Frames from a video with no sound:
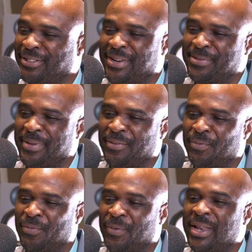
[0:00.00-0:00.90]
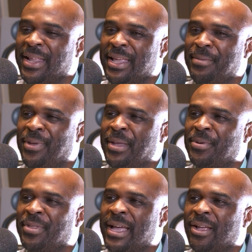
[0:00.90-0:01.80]
Trust me, yeah. we need
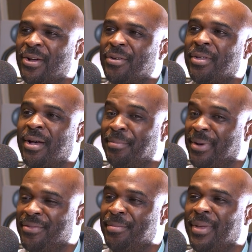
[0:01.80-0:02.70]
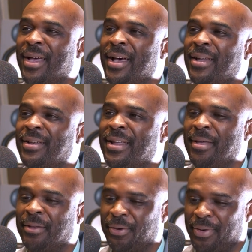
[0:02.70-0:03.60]
people that go above and beyond
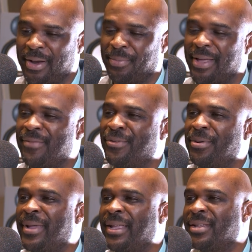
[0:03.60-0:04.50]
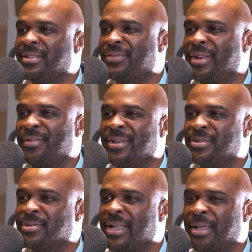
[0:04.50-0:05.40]
and create a platform like this for
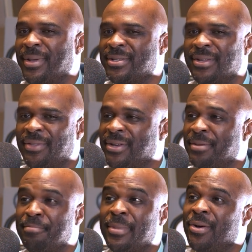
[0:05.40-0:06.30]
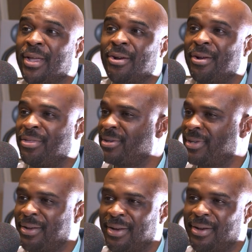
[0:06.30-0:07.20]
individuals like myself. Yeah. There's a million
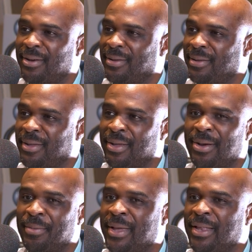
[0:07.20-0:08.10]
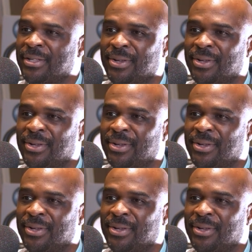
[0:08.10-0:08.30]
Arthurs out here. I love it. You know what I mean?